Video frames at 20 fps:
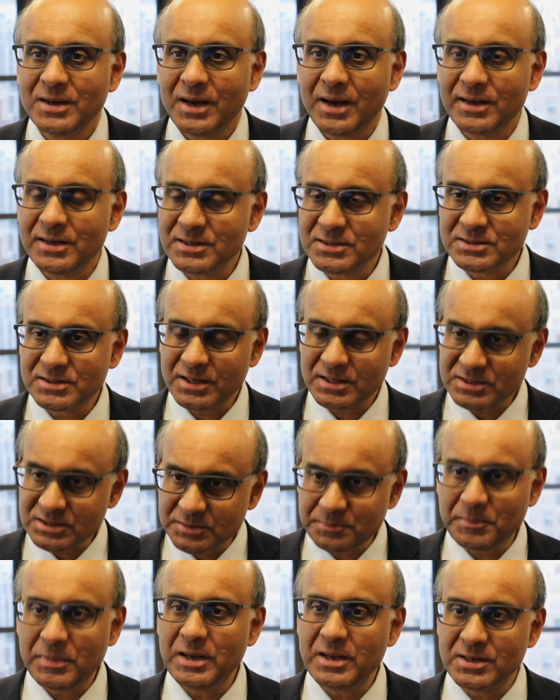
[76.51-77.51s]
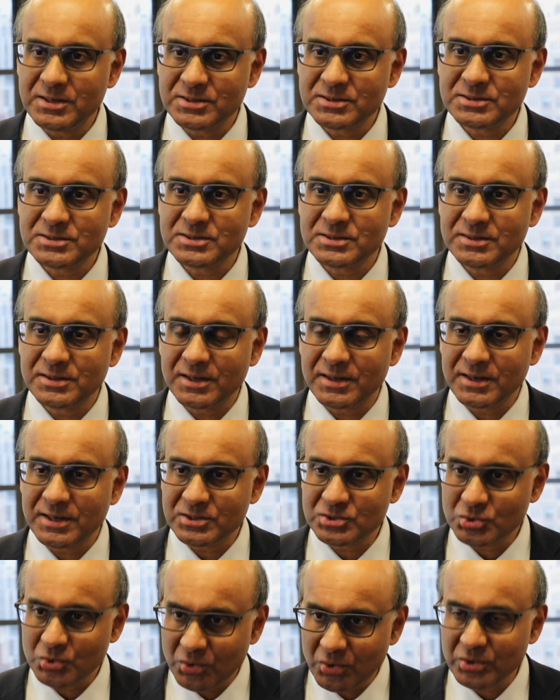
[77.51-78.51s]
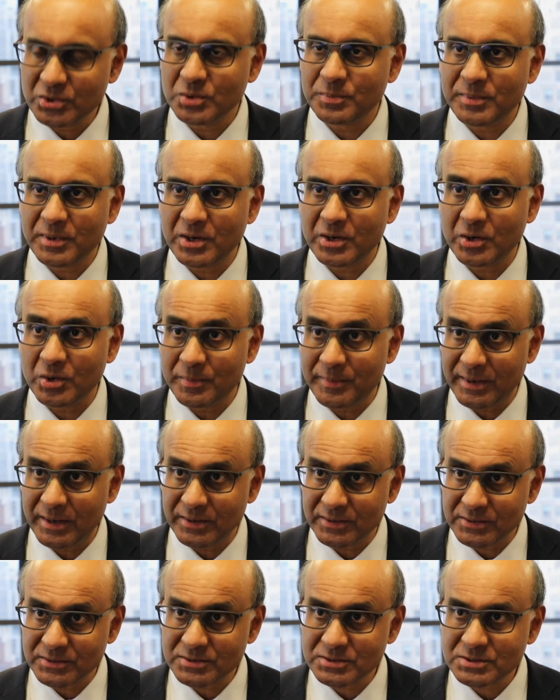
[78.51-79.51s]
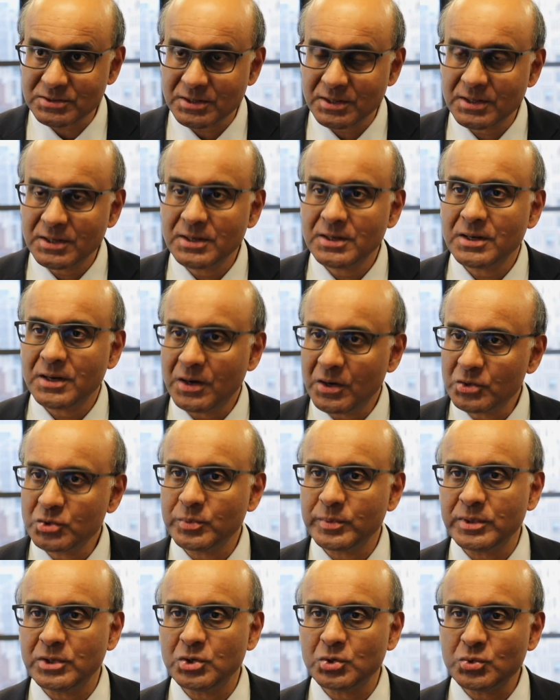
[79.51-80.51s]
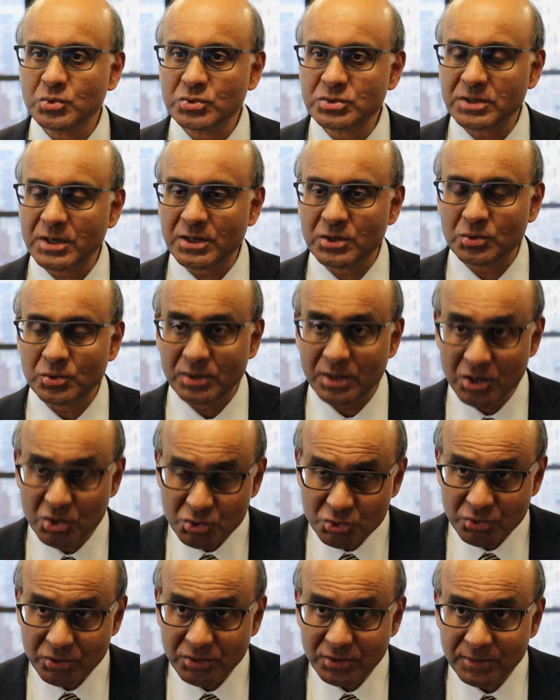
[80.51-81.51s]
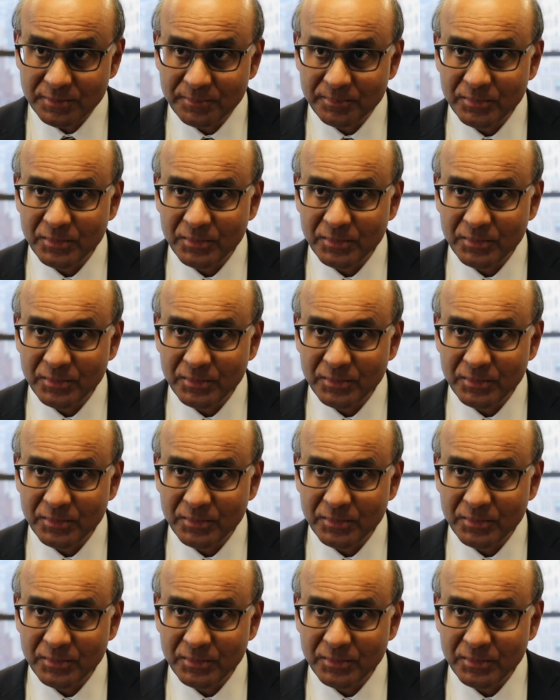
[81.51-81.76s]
And it's that space that has to occupy our minds. How do we use education?